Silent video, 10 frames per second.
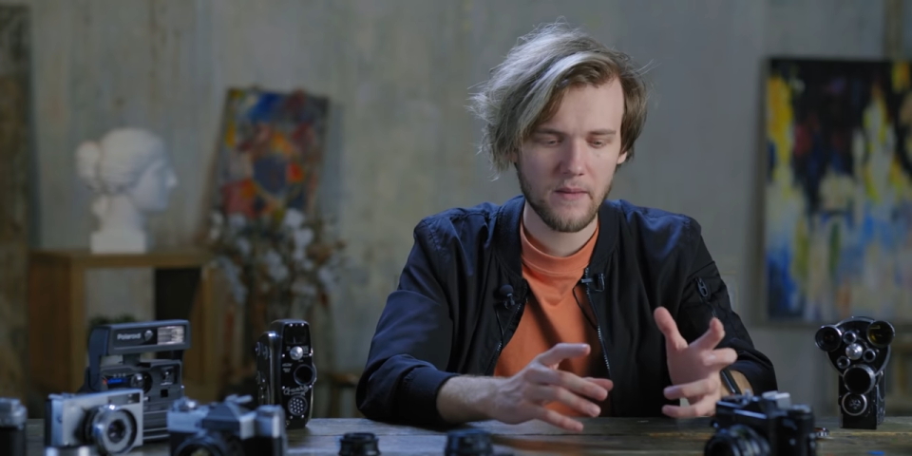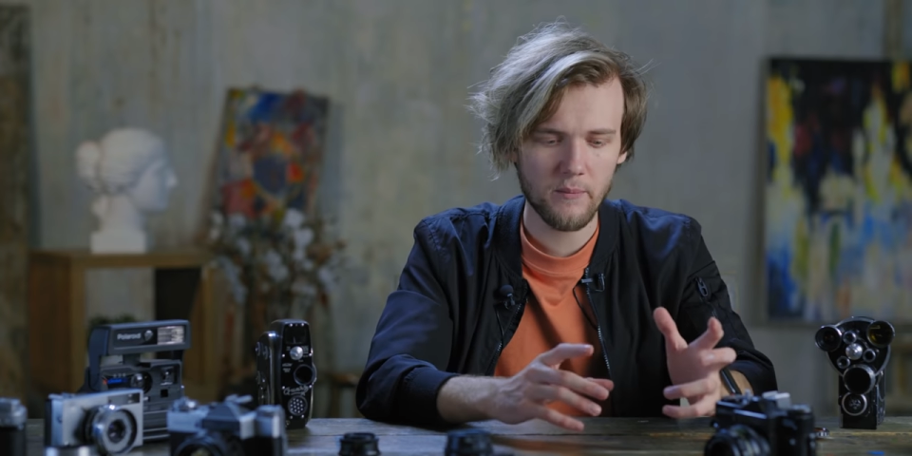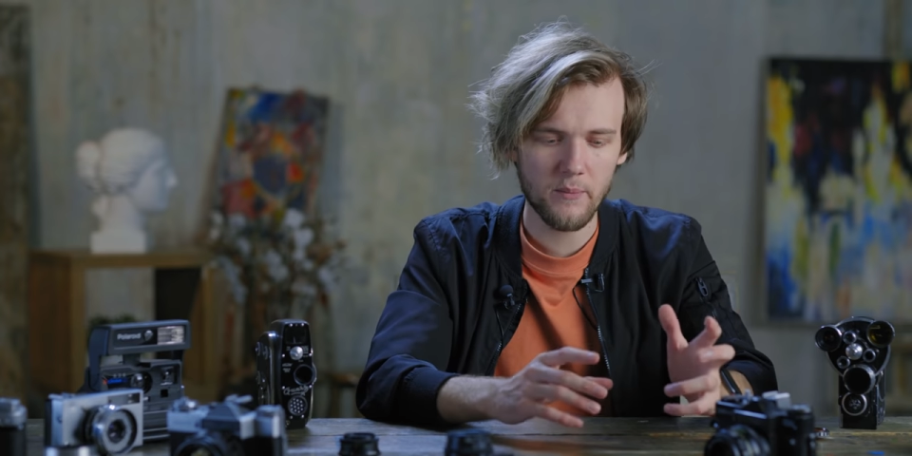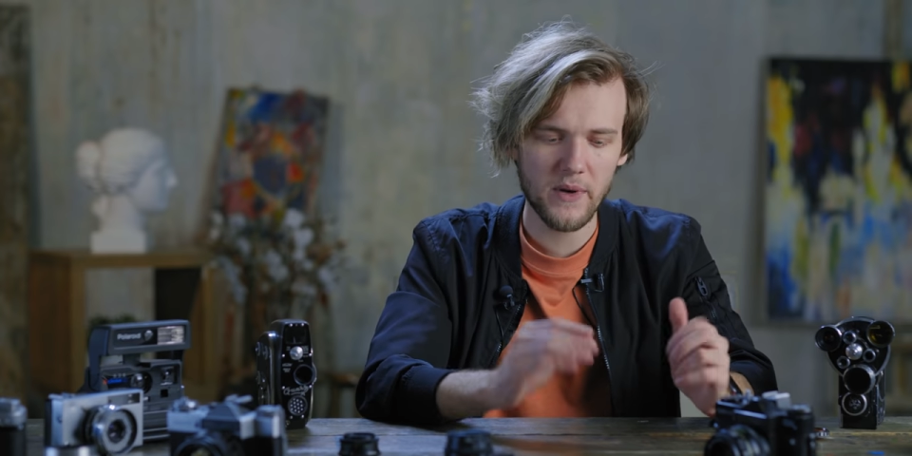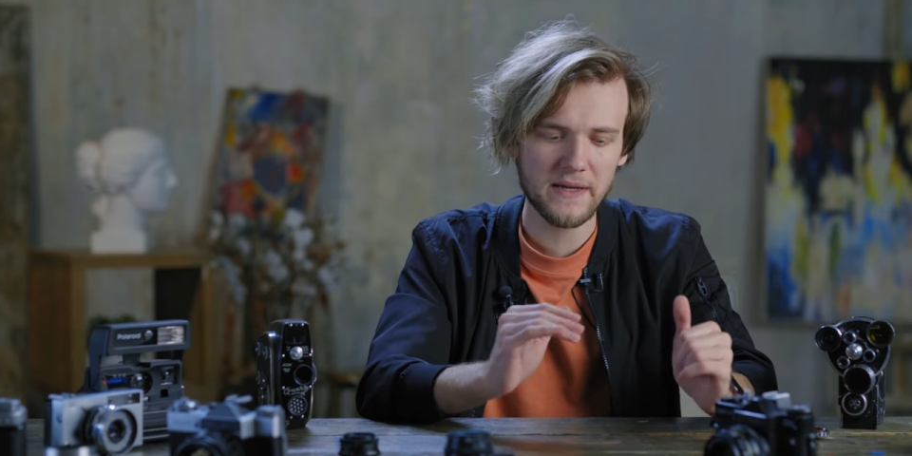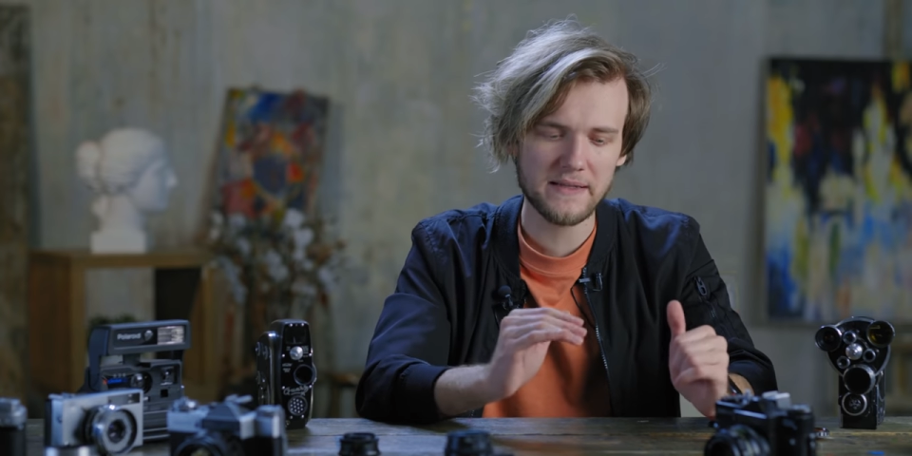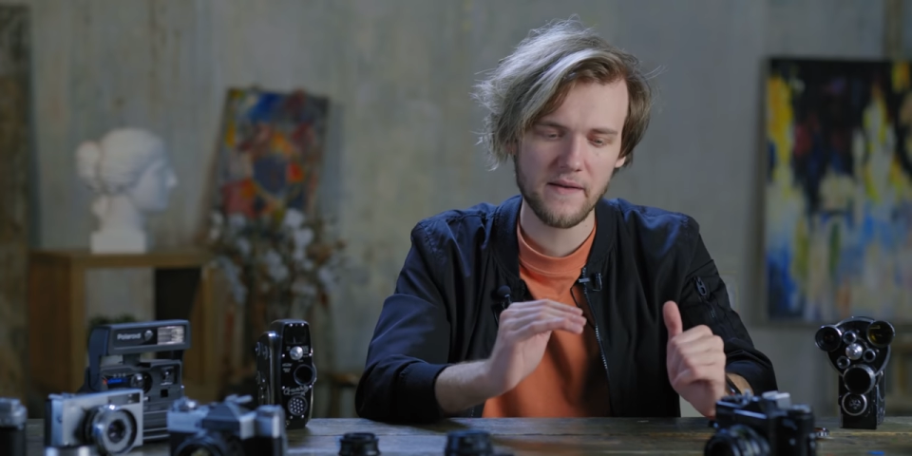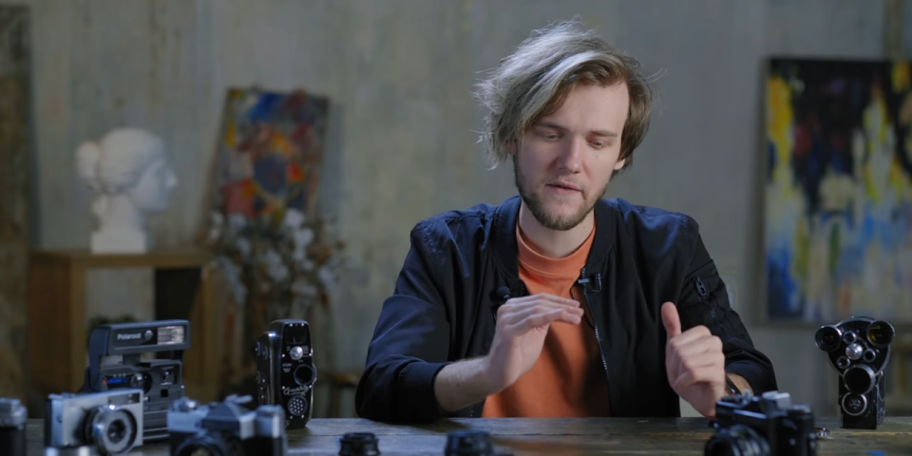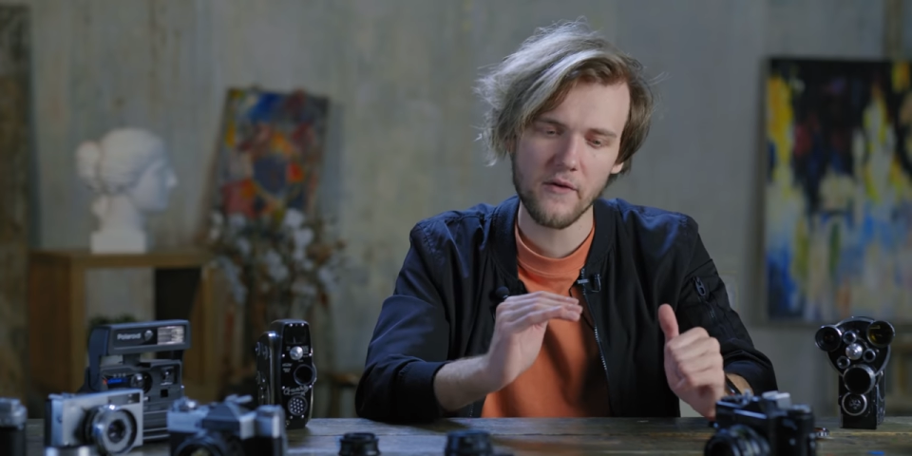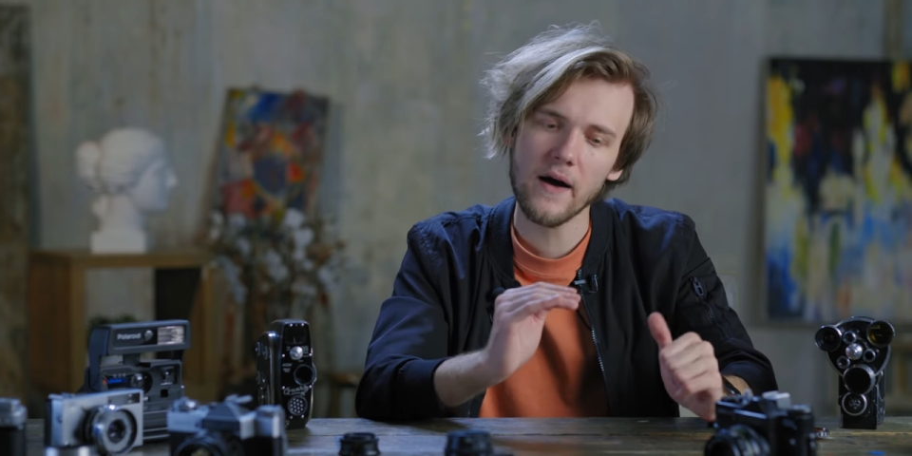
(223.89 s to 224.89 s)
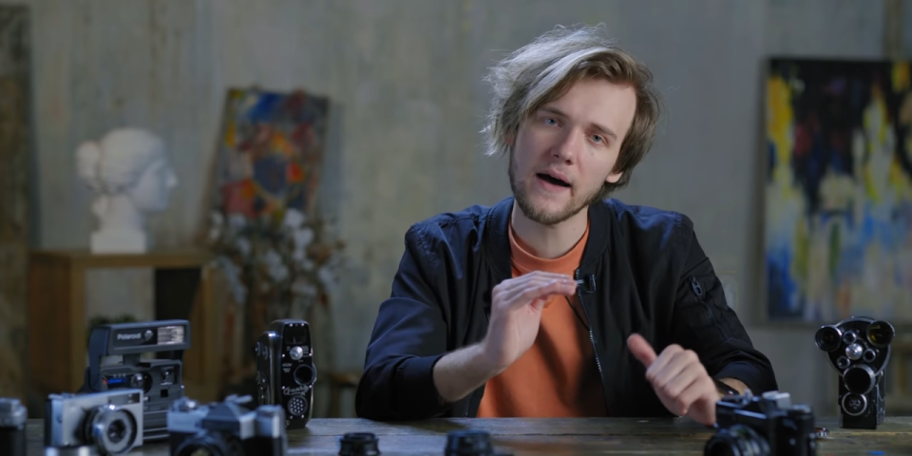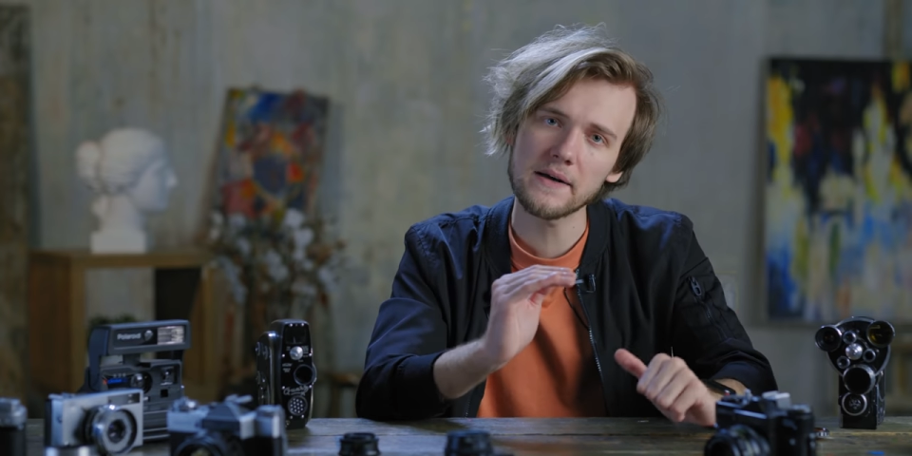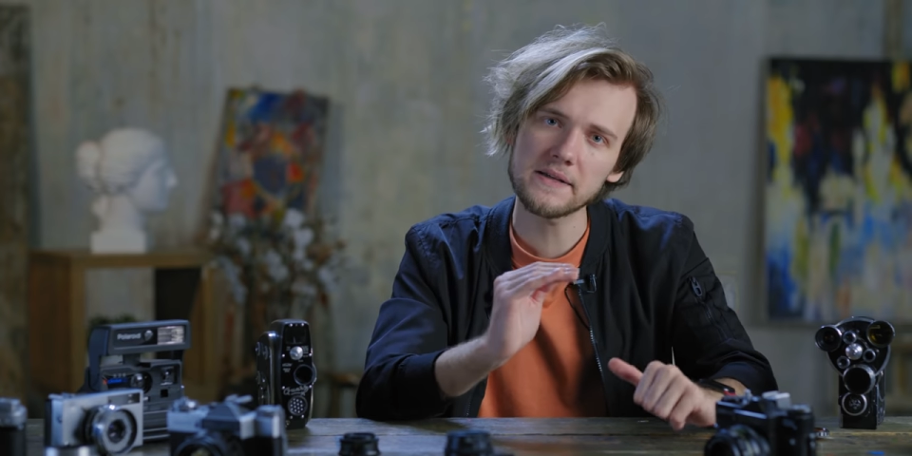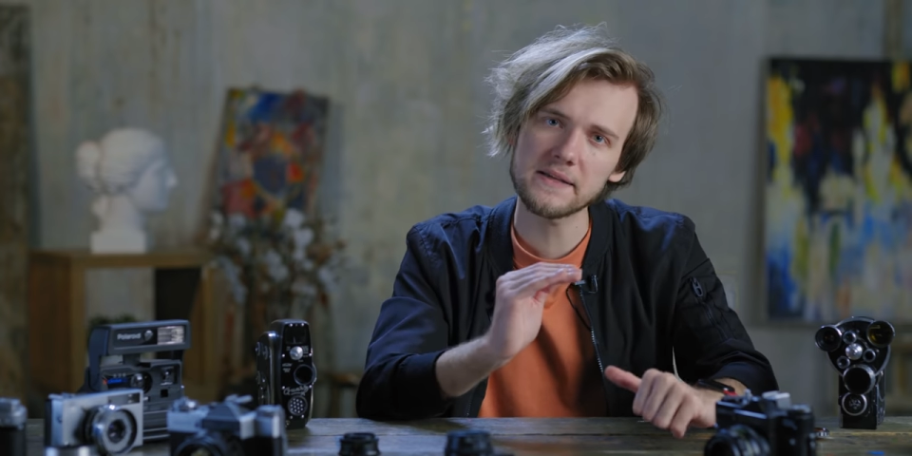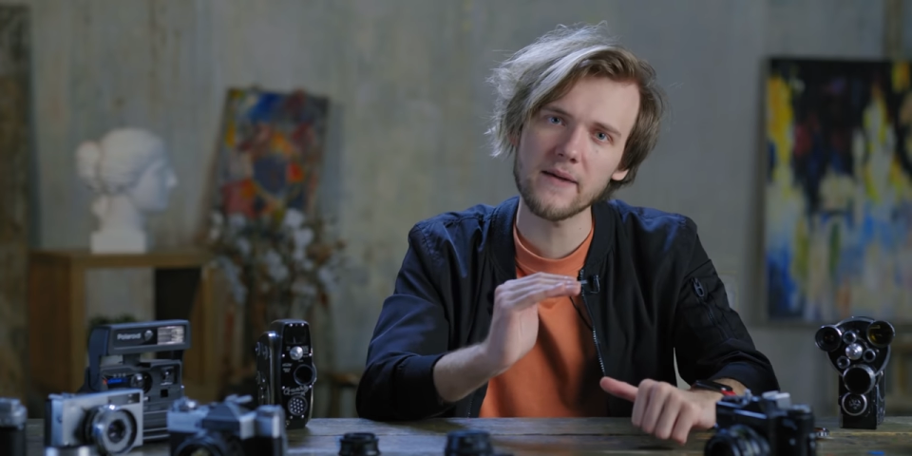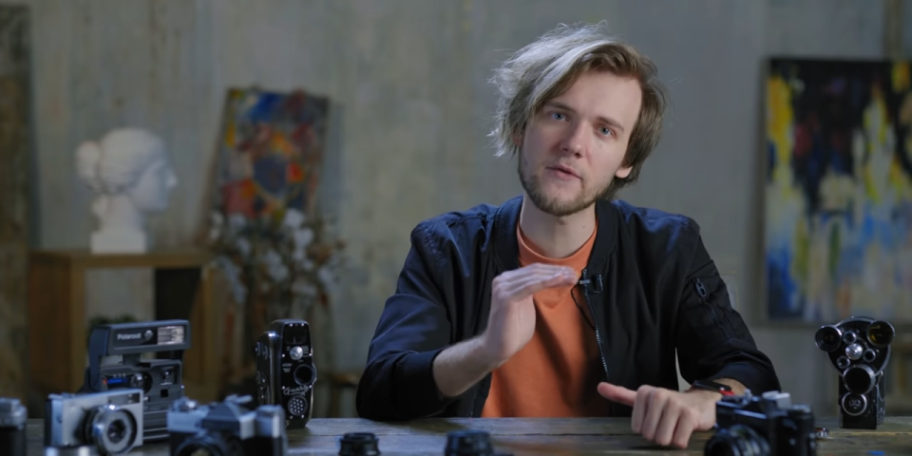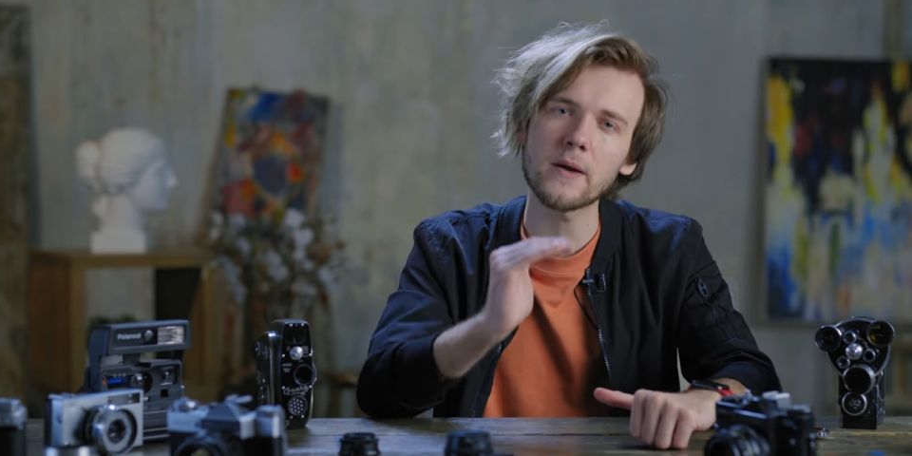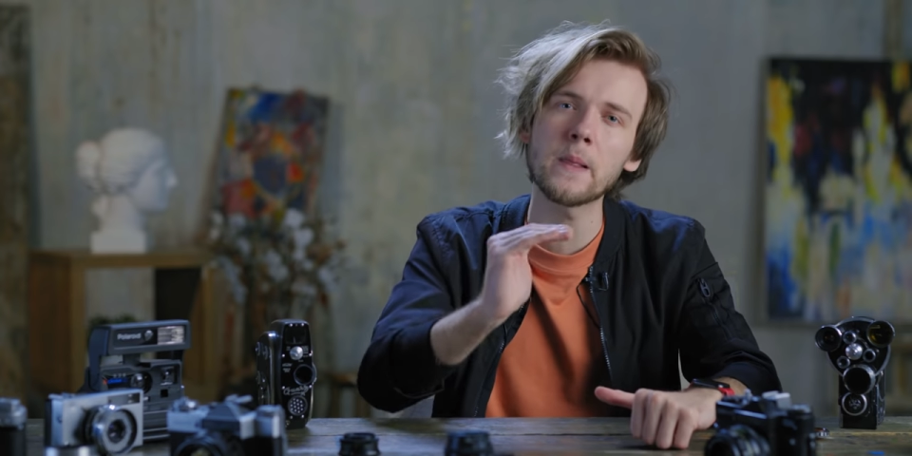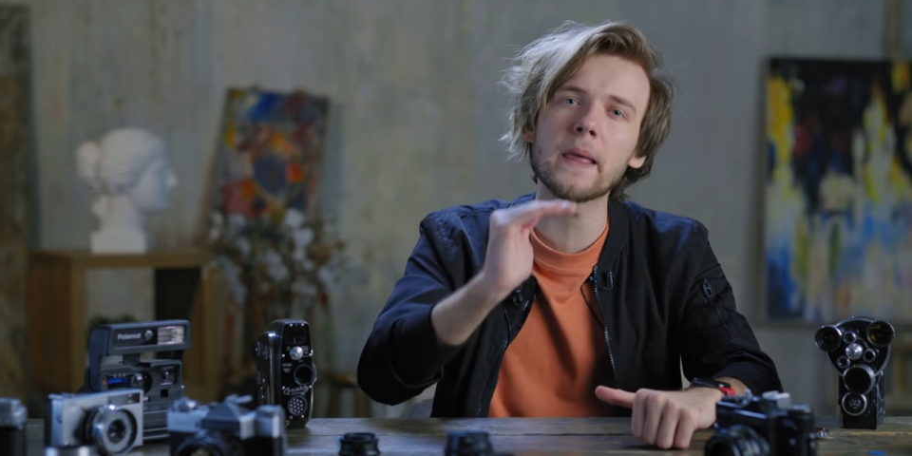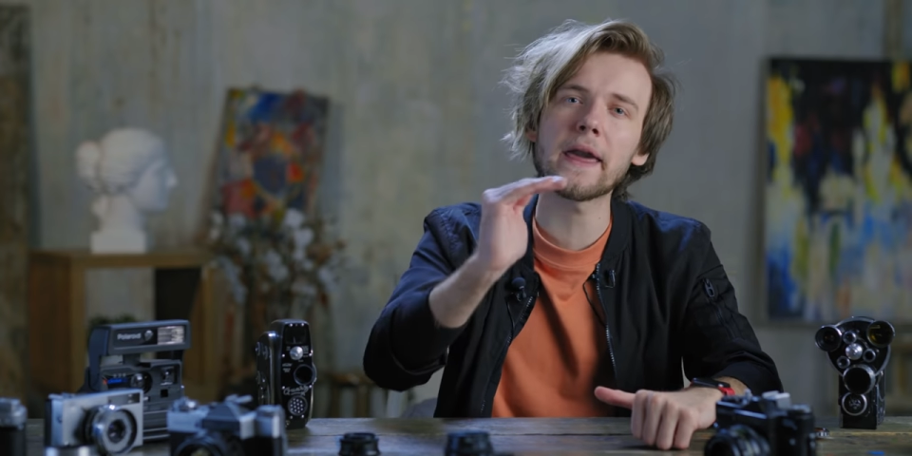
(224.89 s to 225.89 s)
But there are several